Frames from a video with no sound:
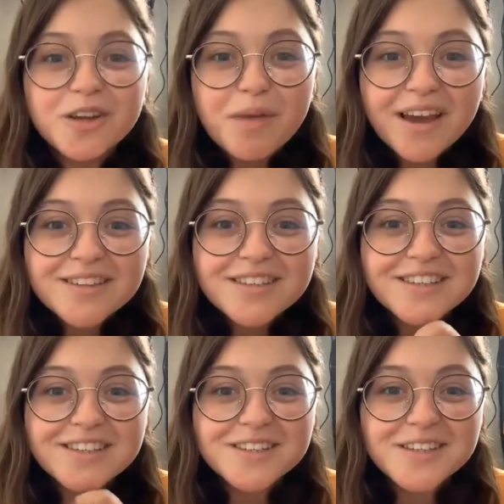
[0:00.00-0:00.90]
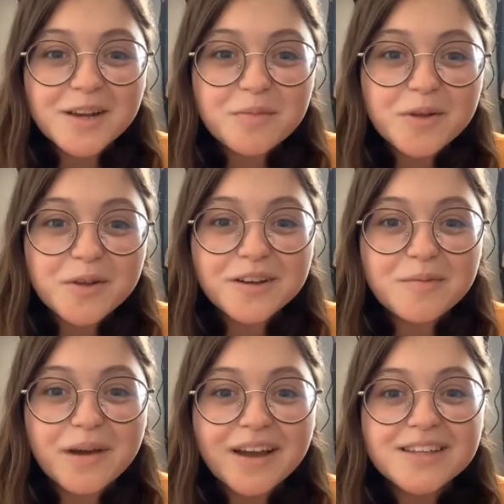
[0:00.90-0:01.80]
bags, like sustainable goodie
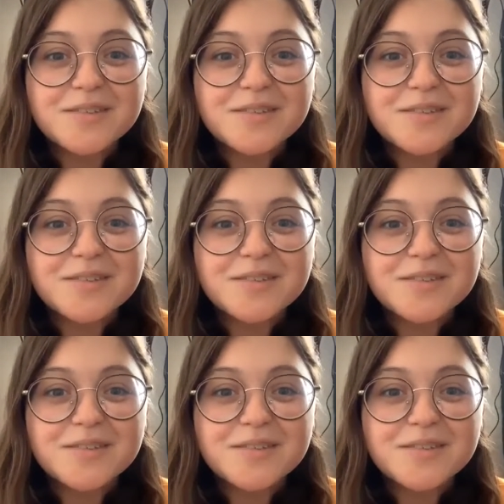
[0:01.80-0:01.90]
bags.